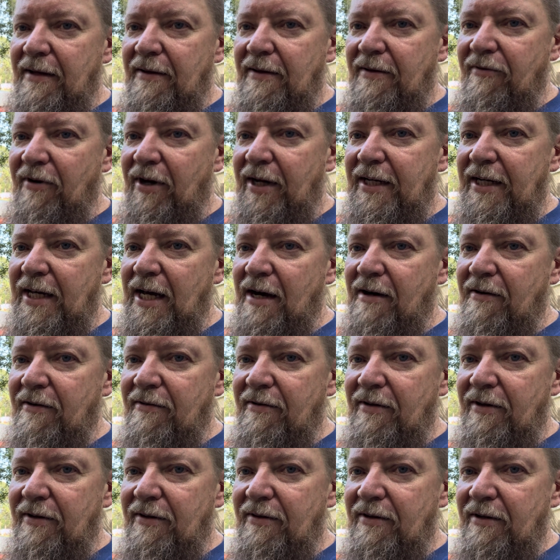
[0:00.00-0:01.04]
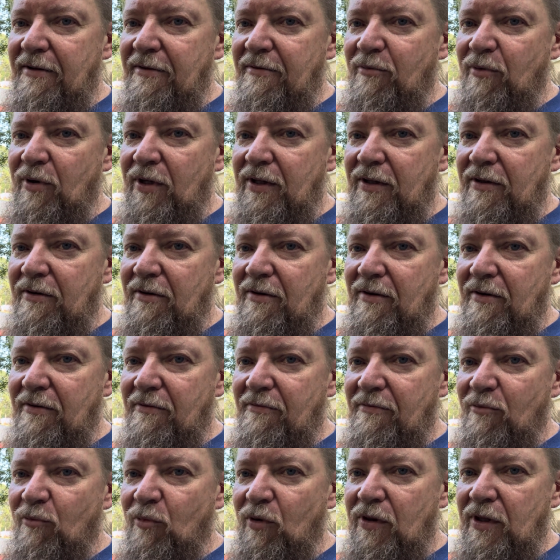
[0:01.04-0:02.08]
Right now, when
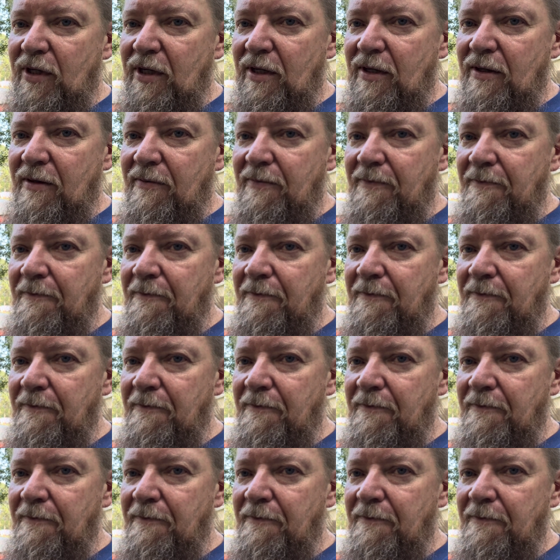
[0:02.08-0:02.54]
the